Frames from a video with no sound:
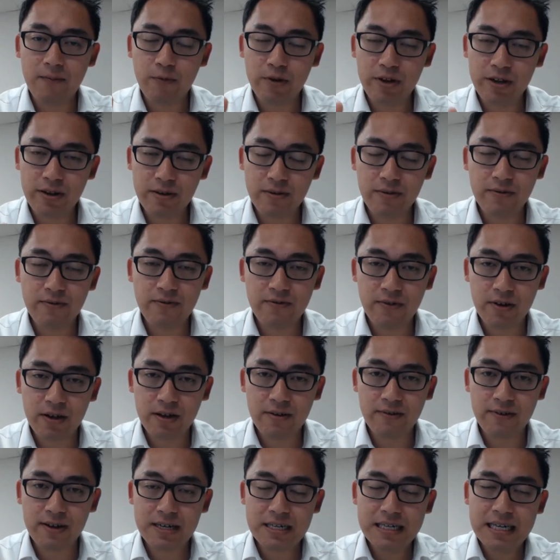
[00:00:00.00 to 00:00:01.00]
video
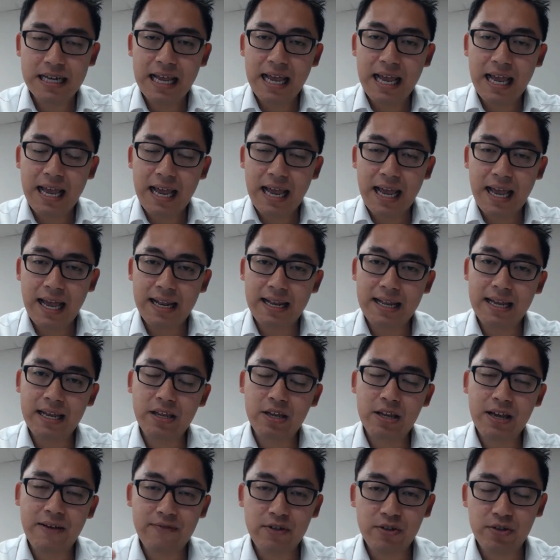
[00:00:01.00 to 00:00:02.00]
photographer, and
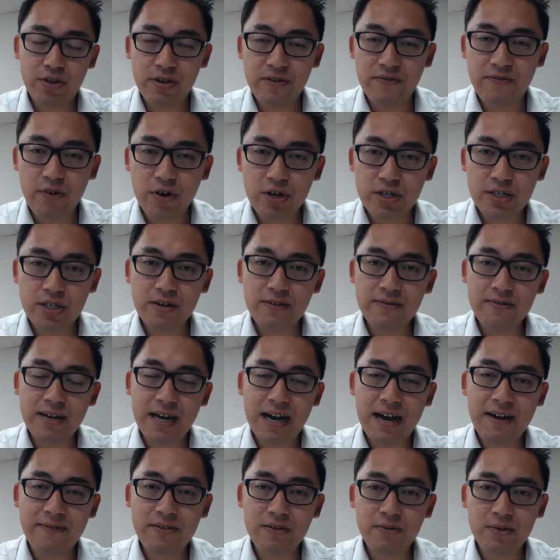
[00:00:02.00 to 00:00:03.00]
then you have to do the
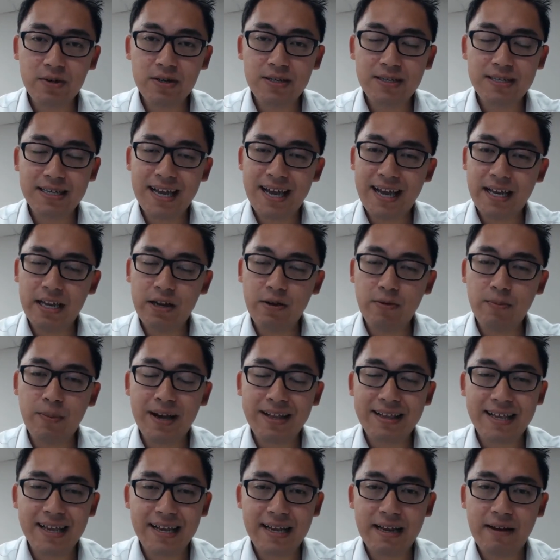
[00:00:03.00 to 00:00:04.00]
voiceover afterwards, and you
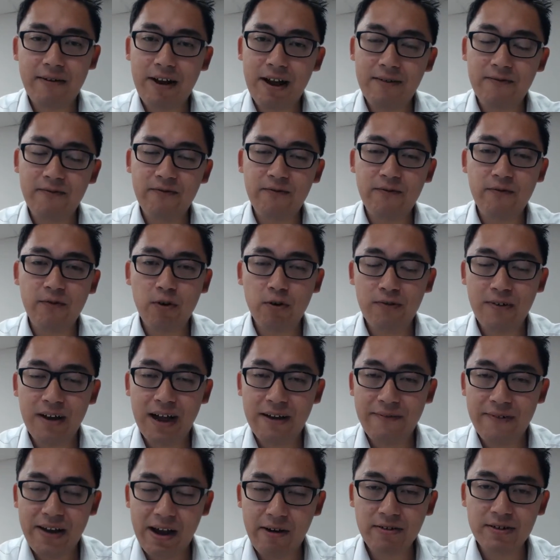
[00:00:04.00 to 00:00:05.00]
might take around 4 or
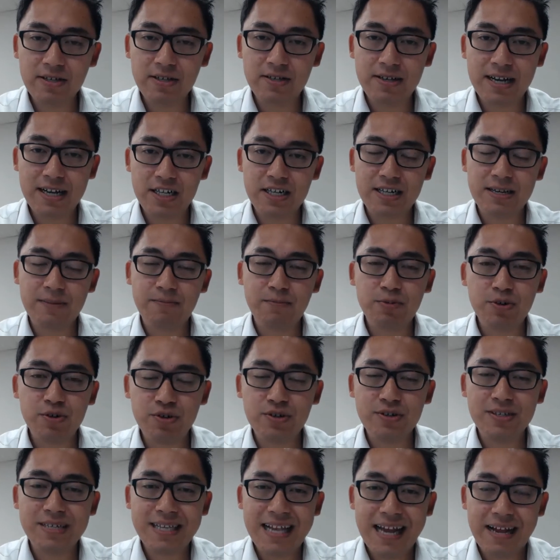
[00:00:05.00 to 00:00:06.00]
5 hours to actually
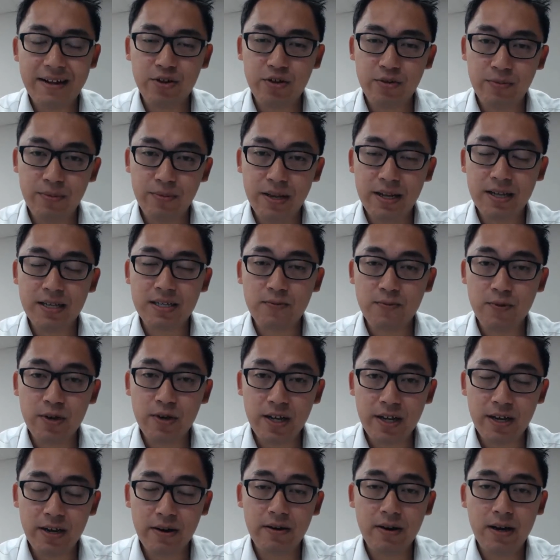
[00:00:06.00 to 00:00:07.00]
produce that 2 minutes of
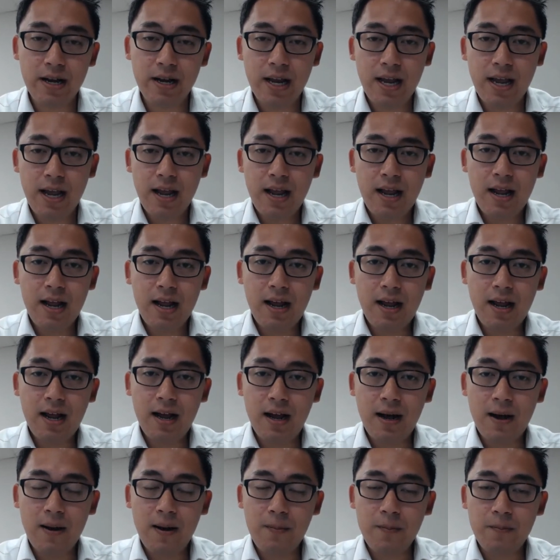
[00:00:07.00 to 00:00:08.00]
video.
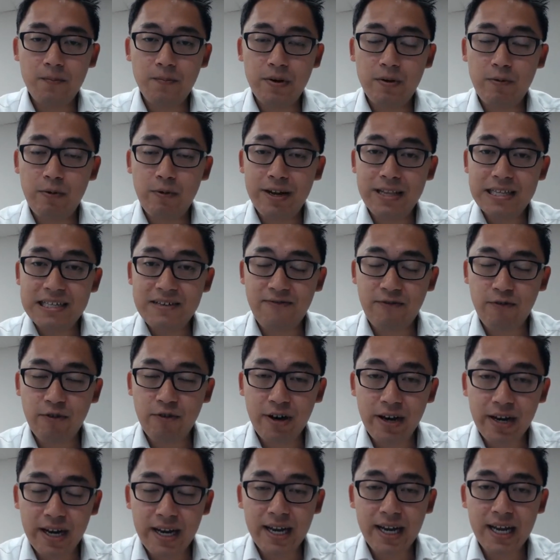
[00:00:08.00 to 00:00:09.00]
But when it's
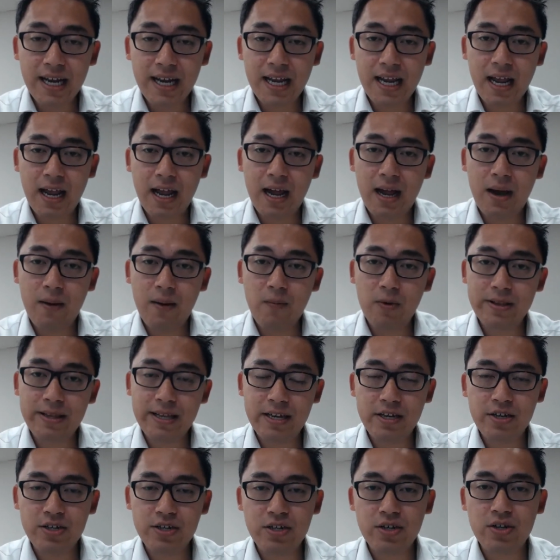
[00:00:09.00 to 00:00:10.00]
free, what
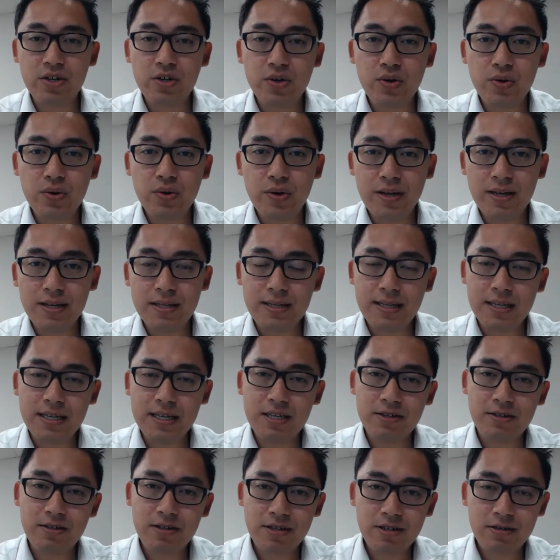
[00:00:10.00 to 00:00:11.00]
they usually do is
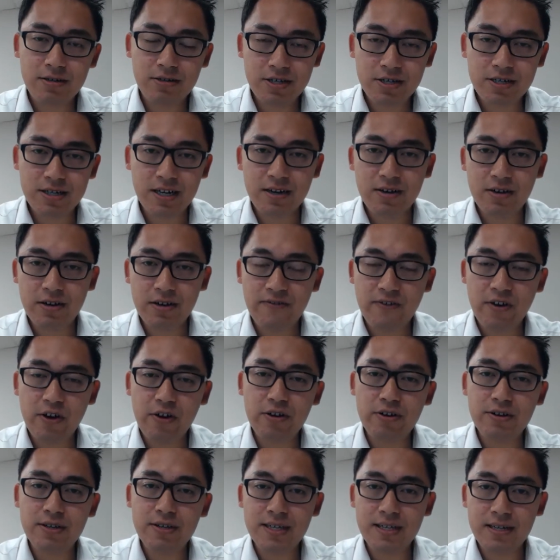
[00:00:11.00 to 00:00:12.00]
they chuck all the
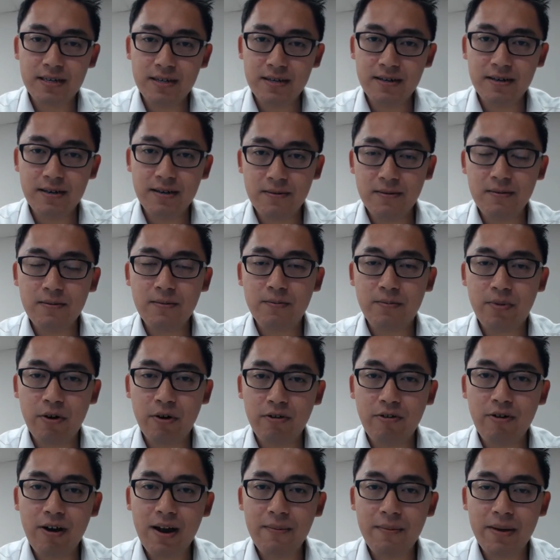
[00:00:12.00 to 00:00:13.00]
photos in a
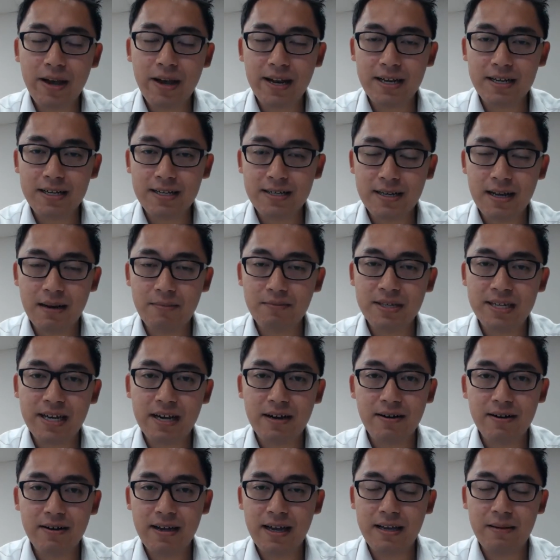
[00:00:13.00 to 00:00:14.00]
program, and it just comes
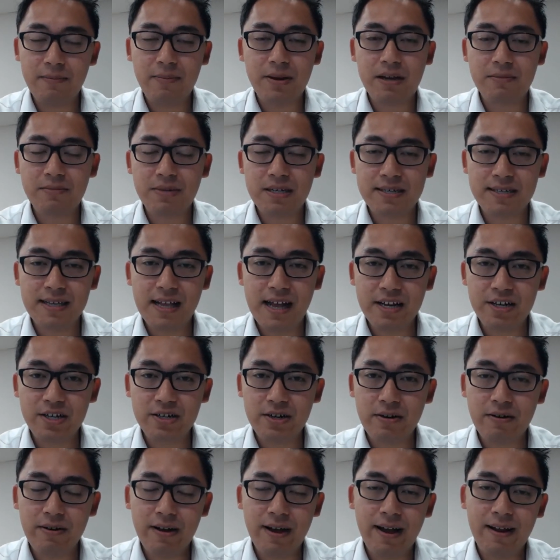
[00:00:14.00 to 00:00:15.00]
out and it becomes a
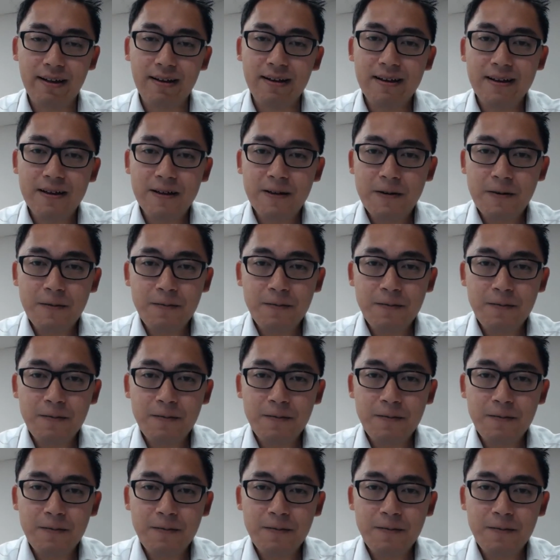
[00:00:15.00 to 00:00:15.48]
slideshow. And